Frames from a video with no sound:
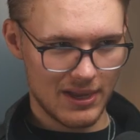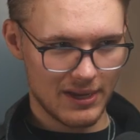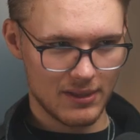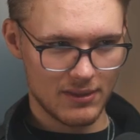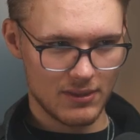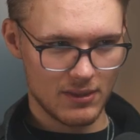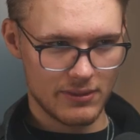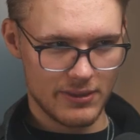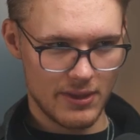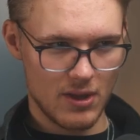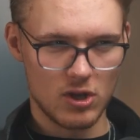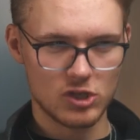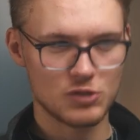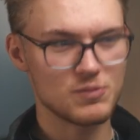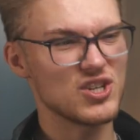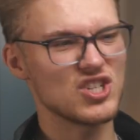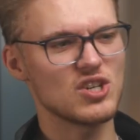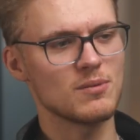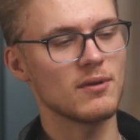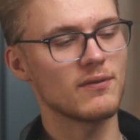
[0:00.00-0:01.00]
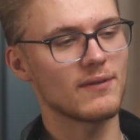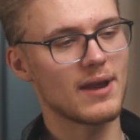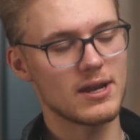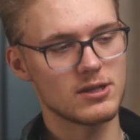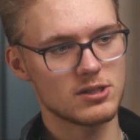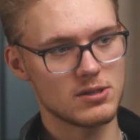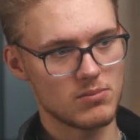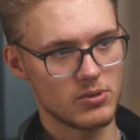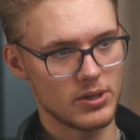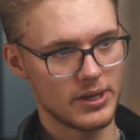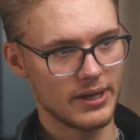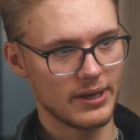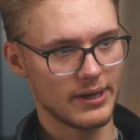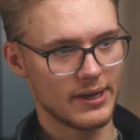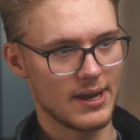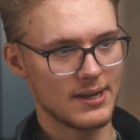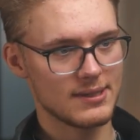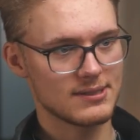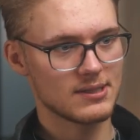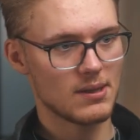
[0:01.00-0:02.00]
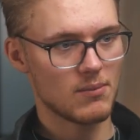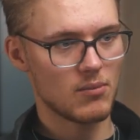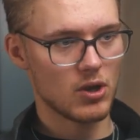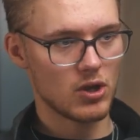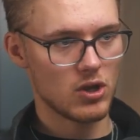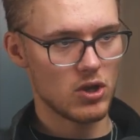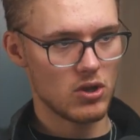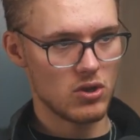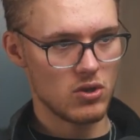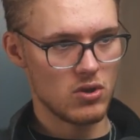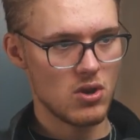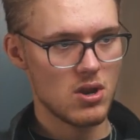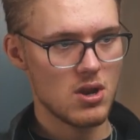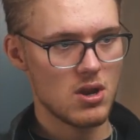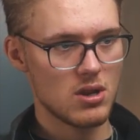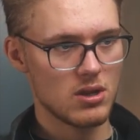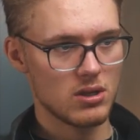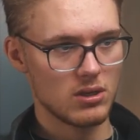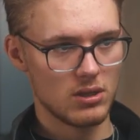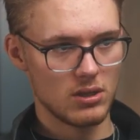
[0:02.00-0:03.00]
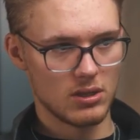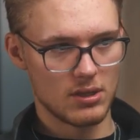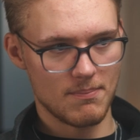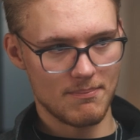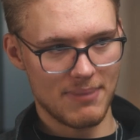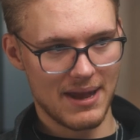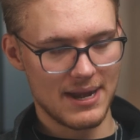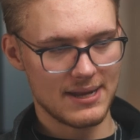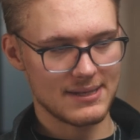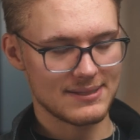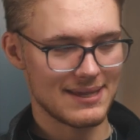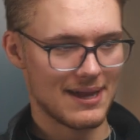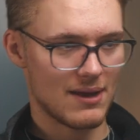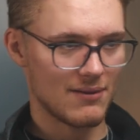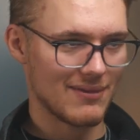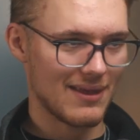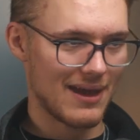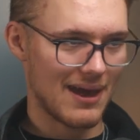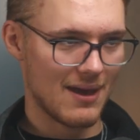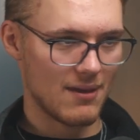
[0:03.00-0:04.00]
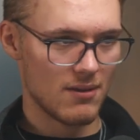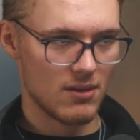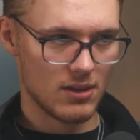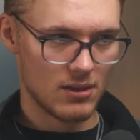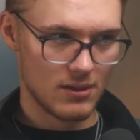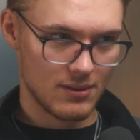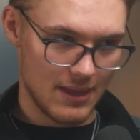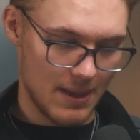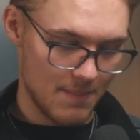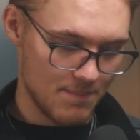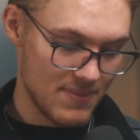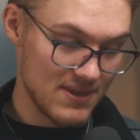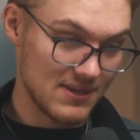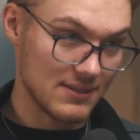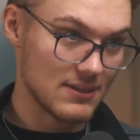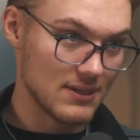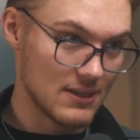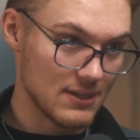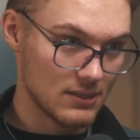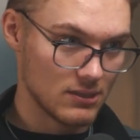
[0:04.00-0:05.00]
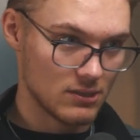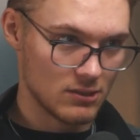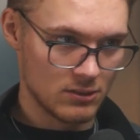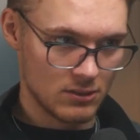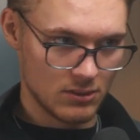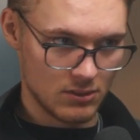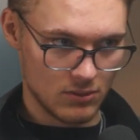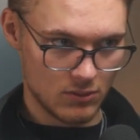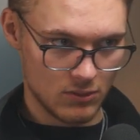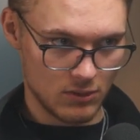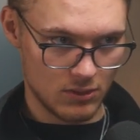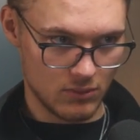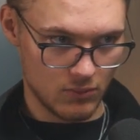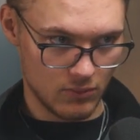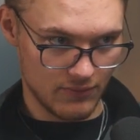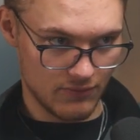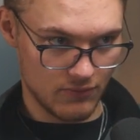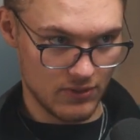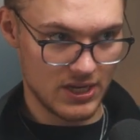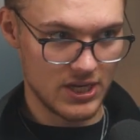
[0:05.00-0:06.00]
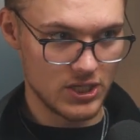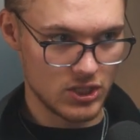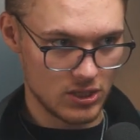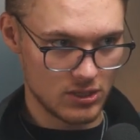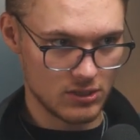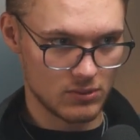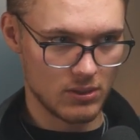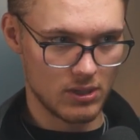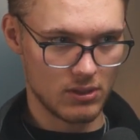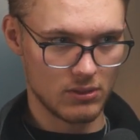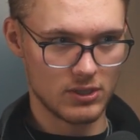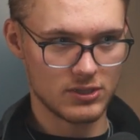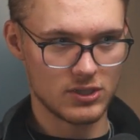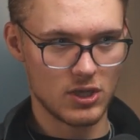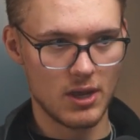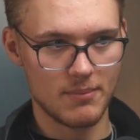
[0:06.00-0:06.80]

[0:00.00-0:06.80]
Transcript: like the Archbishop of Canterbury. Okay, someone who can balance out that business with religion as well, because